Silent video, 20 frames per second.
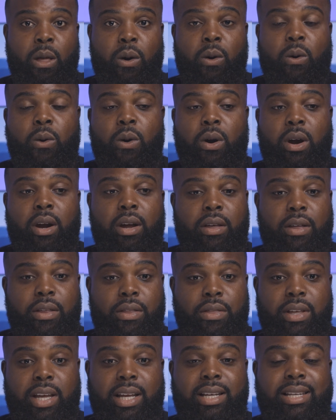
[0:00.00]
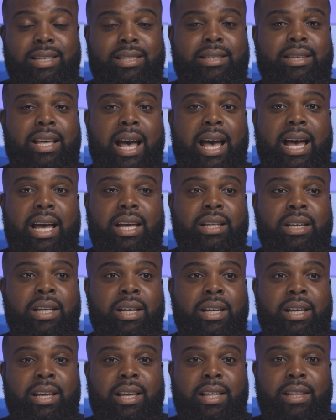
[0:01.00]
or they decide
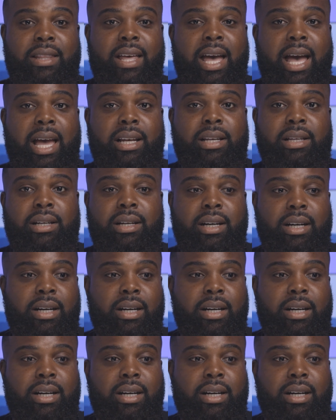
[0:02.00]
that